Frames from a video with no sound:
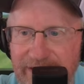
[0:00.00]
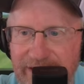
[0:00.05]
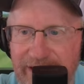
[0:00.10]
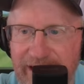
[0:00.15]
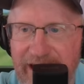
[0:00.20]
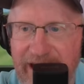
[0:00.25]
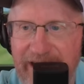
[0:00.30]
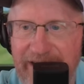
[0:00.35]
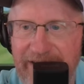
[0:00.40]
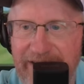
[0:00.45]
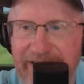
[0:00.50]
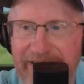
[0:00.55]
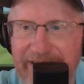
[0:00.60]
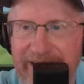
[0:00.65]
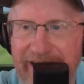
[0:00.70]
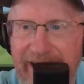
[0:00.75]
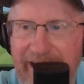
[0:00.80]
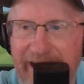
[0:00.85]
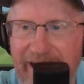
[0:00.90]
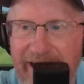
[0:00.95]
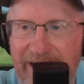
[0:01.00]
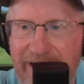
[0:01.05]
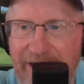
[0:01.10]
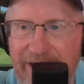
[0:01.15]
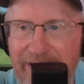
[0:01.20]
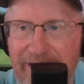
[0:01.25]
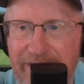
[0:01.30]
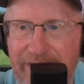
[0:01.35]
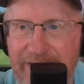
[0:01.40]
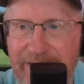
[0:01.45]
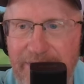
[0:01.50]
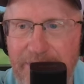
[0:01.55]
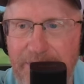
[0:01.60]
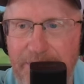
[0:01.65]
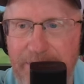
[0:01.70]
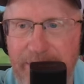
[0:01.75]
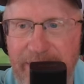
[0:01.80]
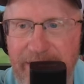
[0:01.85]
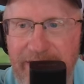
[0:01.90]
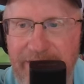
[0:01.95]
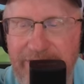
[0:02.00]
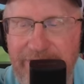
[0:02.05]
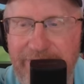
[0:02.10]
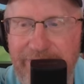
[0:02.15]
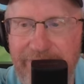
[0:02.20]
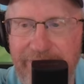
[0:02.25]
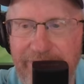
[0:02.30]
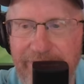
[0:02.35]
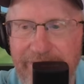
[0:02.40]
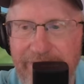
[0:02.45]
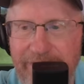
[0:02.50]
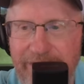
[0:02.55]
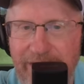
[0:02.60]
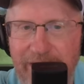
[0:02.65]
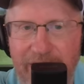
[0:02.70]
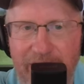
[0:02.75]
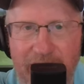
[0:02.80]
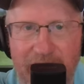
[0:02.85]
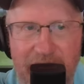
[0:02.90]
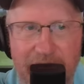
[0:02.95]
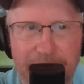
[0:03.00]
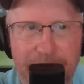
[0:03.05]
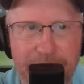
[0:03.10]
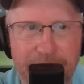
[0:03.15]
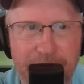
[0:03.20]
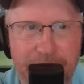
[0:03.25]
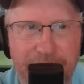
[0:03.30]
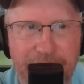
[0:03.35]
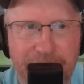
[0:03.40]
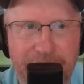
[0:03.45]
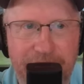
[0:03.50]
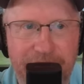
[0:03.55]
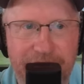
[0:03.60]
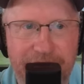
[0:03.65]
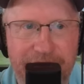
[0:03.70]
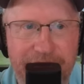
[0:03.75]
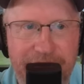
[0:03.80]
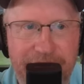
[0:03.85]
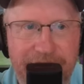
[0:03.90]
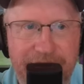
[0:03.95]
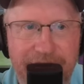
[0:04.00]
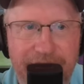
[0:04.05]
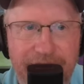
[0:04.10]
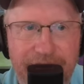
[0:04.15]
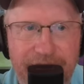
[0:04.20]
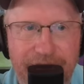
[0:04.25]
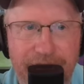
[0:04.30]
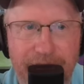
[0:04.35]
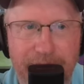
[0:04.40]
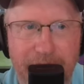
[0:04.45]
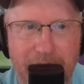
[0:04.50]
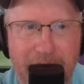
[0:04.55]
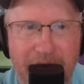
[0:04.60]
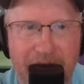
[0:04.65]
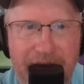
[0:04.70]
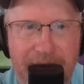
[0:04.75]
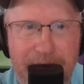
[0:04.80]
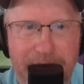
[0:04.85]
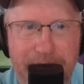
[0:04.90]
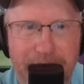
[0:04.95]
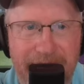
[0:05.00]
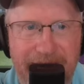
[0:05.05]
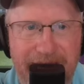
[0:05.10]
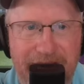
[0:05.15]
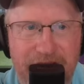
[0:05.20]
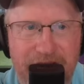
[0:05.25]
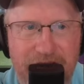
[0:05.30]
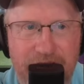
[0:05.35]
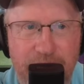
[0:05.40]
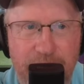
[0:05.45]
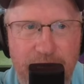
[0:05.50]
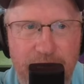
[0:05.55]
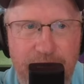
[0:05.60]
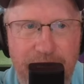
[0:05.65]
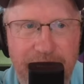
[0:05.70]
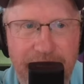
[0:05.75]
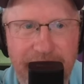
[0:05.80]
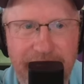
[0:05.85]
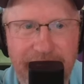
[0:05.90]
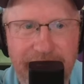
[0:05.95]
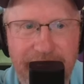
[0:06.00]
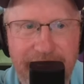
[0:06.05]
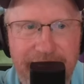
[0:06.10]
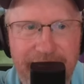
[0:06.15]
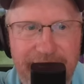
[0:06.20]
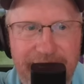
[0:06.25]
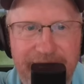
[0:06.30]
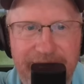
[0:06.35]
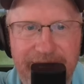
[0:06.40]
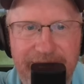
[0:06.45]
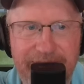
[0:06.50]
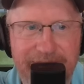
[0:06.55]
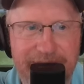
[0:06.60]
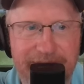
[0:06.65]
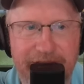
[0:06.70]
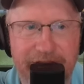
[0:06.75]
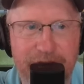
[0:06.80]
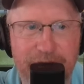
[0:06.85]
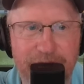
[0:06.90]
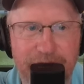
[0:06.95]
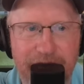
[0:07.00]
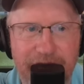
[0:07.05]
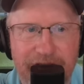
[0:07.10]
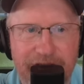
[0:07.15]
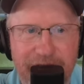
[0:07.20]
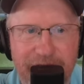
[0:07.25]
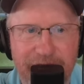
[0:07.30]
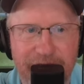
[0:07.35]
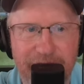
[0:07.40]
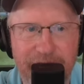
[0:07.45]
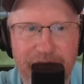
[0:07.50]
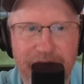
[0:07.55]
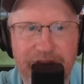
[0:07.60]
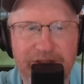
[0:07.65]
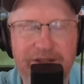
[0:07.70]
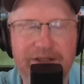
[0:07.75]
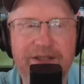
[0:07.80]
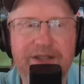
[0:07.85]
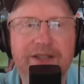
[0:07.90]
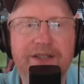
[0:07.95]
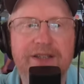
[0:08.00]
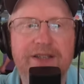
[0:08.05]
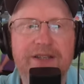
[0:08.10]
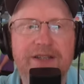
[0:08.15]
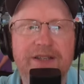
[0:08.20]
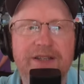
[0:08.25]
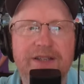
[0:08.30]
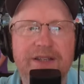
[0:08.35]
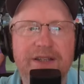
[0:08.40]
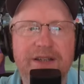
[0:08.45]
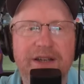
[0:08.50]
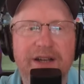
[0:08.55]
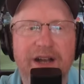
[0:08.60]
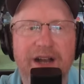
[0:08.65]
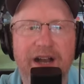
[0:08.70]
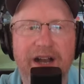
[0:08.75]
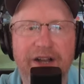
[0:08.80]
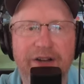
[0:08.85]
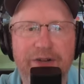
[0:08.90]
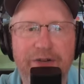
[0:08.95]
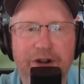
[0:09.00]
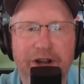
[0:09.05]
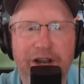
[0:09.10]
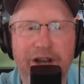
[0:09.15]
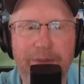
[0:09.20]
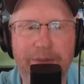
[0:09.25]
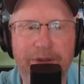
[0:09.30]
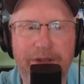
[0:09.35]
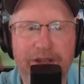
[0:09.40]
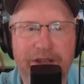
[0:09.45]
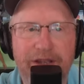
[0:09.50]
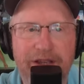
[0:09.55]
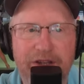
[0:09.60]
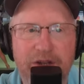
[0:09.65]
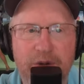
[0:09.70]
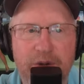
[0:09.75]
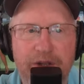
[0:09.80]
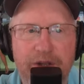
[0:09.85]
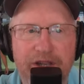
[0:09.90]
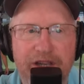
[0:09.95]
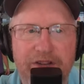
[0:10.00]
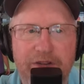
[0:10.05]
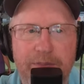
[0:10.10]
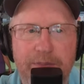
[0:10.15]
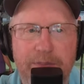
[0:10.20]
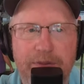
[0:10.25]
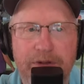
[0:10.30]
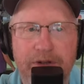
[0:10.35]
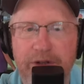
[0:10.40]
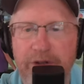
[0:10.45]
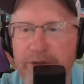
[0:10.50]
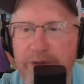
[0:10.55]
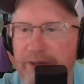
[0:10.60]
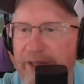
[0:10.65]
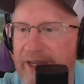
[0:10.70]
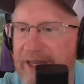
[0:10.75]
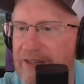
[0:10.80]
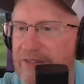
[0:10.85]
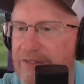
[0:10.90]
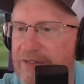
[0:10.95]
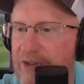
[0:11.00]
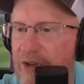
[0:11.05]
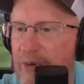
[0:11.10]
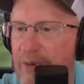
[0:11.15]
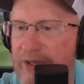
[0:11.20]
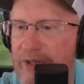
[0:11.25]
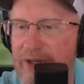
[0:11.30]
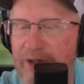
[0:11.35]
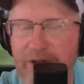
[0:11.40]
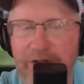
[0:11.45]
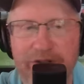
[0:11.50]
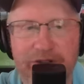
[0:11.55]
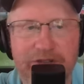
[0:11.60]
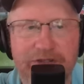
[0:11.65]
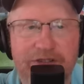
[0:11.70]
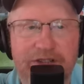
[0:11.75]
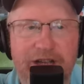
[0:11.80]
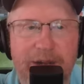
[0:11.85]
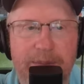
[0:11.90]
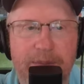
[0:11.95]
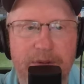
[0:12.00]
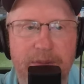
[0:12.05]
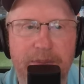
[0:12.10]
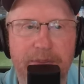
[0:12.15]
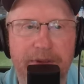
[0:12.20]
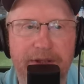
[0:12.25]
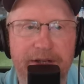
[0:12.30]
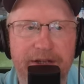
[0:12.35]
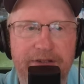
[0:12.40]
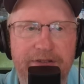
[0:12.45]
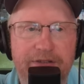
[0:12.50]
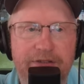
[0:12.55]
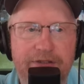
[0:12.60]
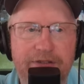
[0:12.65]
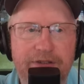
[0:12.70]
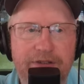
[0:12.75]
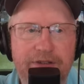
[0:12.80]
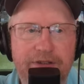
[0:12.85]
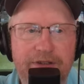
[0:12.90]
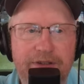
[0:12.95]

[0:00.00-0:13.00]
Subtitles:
God, Yale beats Auburn. Could Vermont beat Duke? That's ridiculous, right? Grambling going against Purdue. That gets going here in just a couple of minutes.